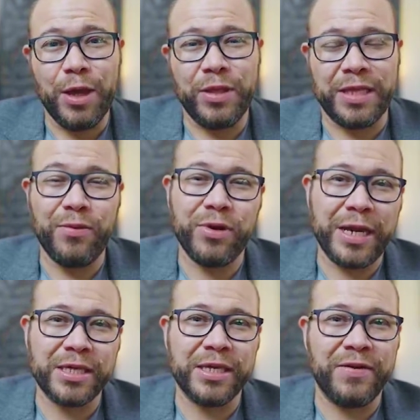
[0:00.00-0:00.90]
that would
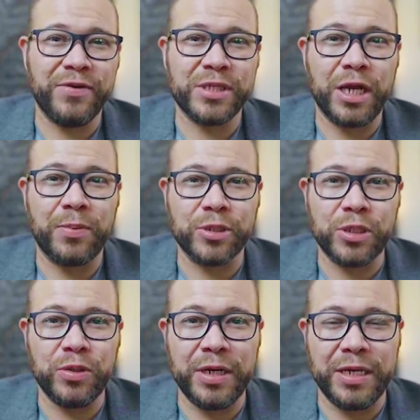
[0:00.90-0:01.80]
actually give us an
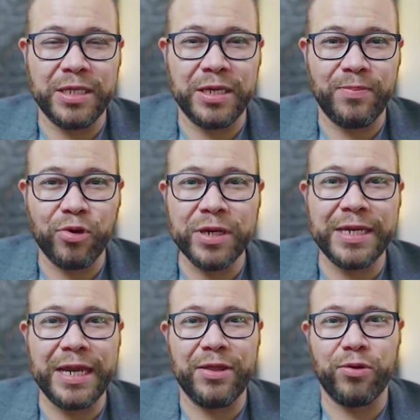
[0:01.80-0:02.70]
opportunity to bring
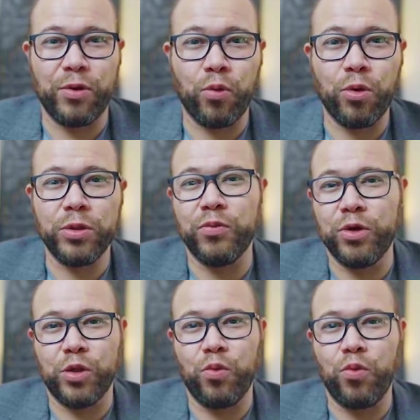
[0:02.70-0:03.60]
together a world in
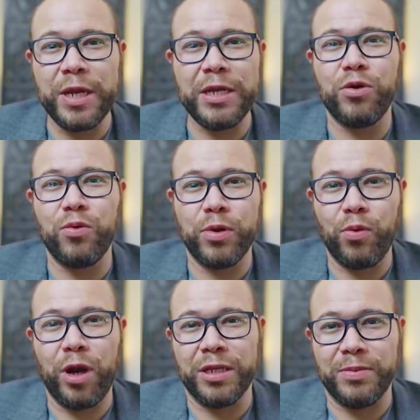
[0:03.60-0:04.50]
which we knew we
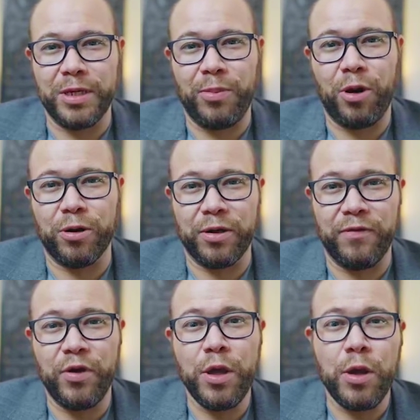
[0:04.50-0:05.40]
wanted to be a part of.